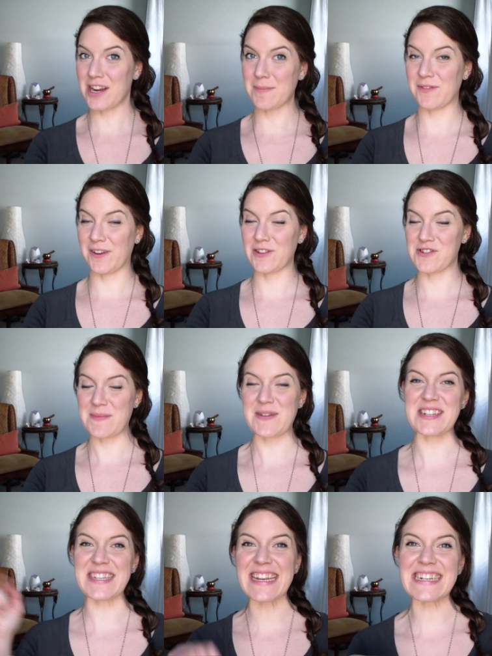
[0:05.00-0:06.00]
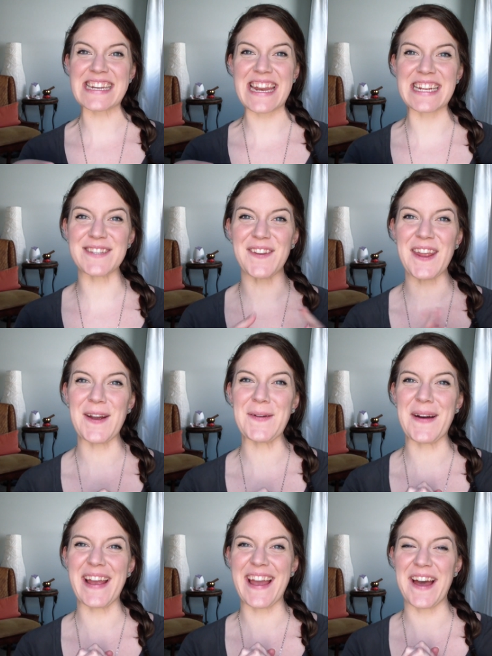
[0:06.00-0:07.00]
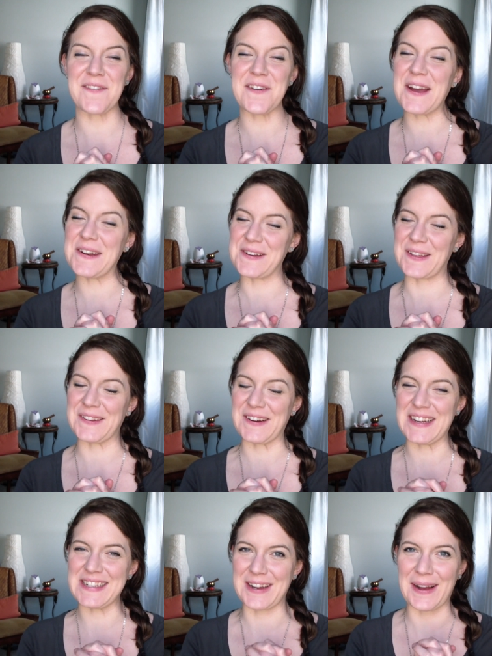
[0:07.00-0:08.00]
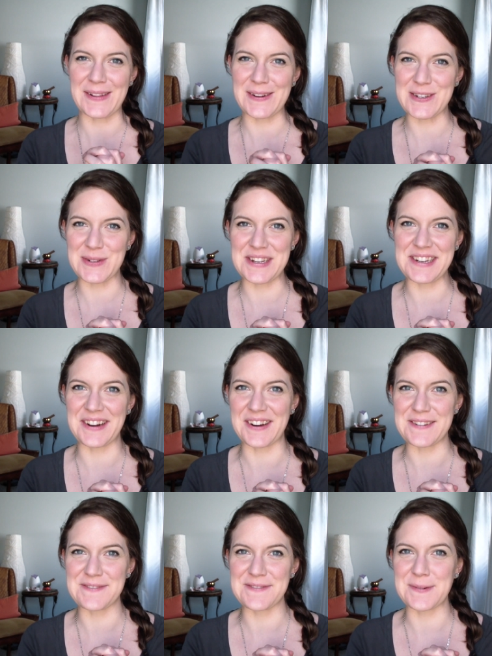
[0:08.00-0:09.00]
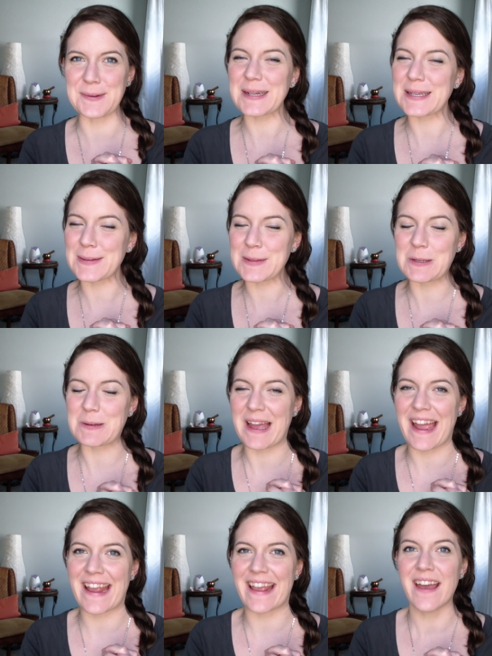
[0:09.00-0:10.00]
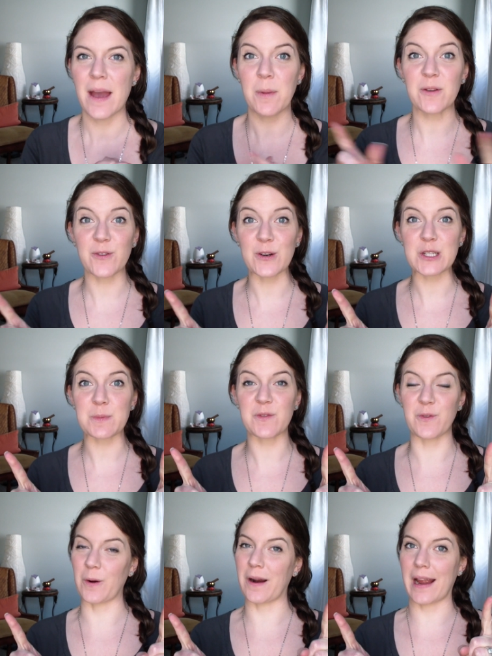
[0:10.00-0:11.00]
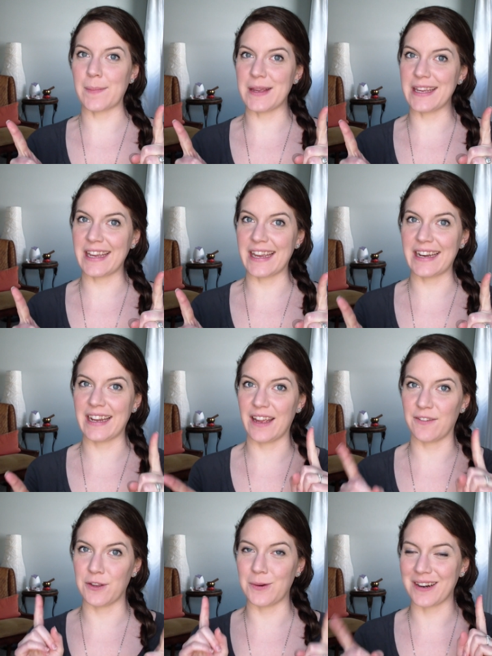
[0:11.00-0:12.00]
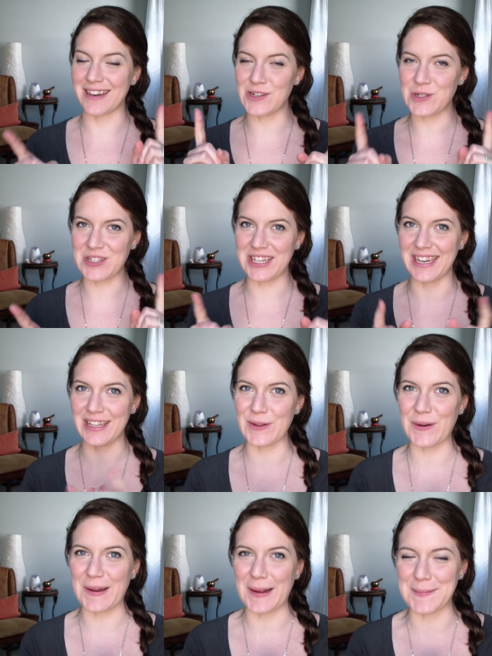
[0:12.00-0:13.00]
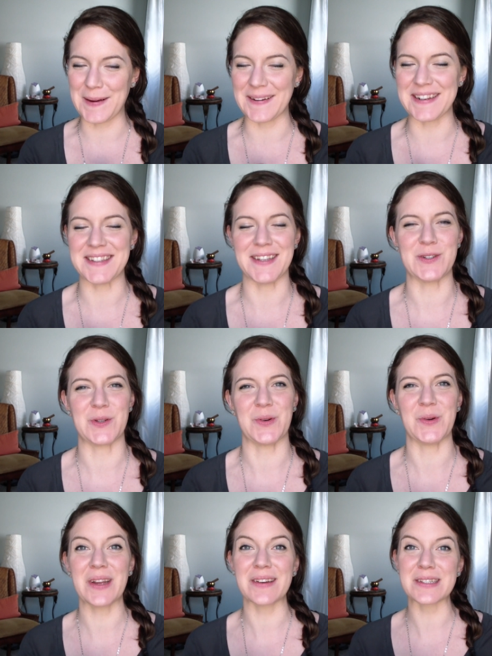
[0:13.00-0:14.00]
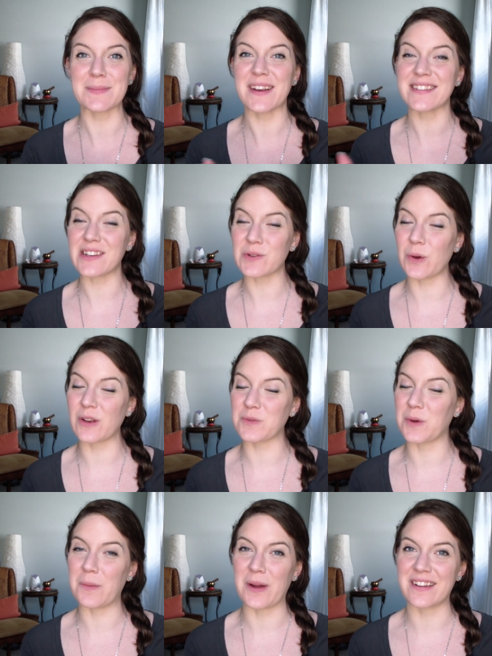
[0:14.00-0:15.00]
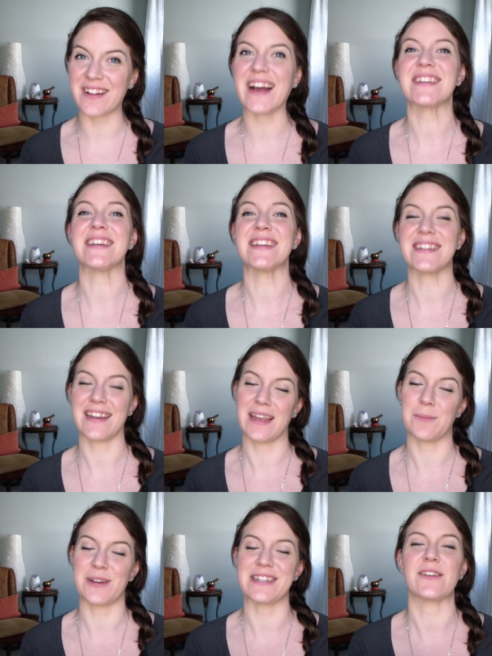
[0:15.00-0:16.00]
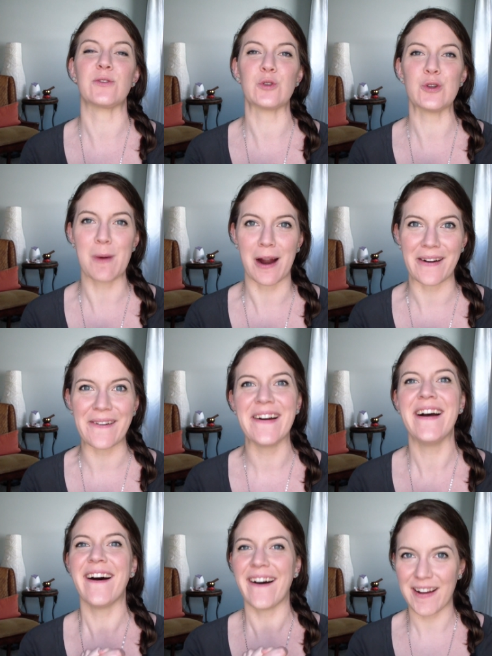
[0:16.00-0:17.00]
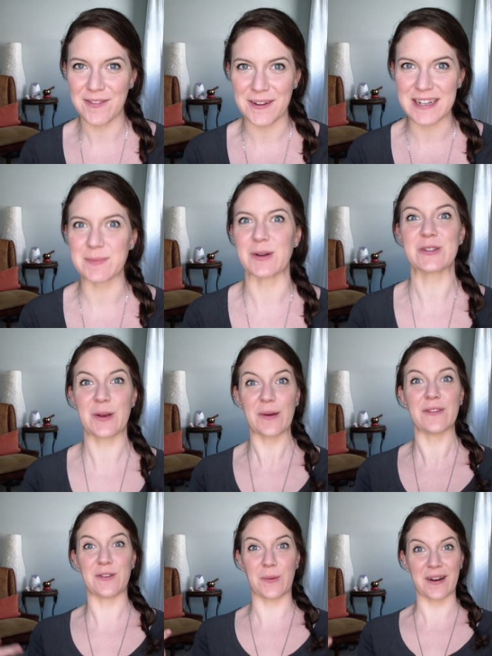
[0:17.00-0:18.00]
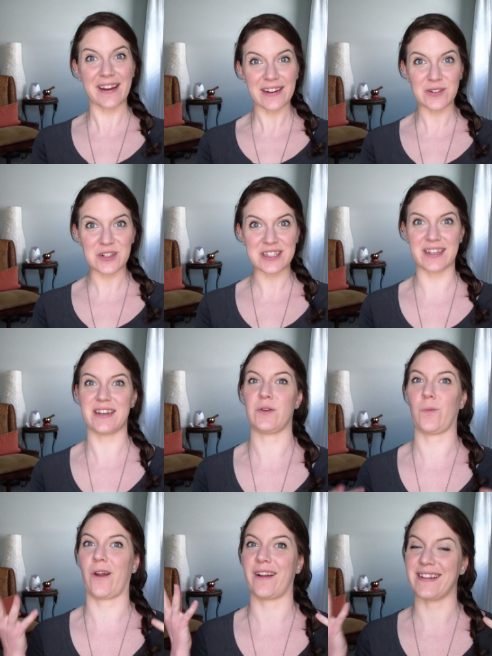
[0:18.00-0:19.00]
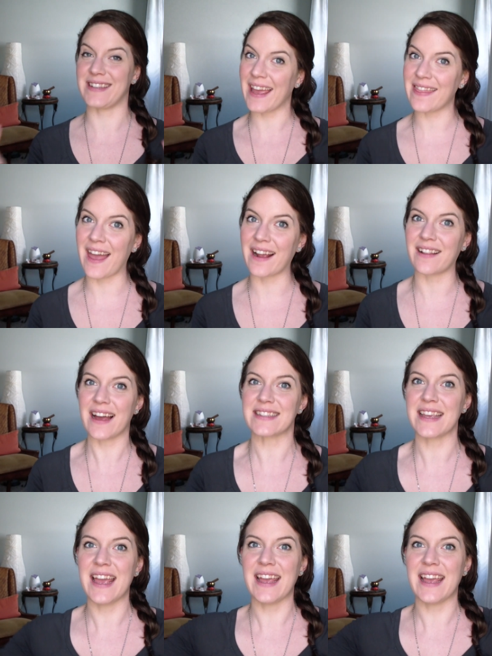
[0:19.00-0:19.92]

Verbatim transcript: Jumbo fellow dreamers. In today's video, I have another Dollar Tree haul for you today. But first, before I begin, if you are interested in learning about essential oils, my essential oils 101 class is taking place tomorrow on Facebook. So if you are interested and you want to attend that class,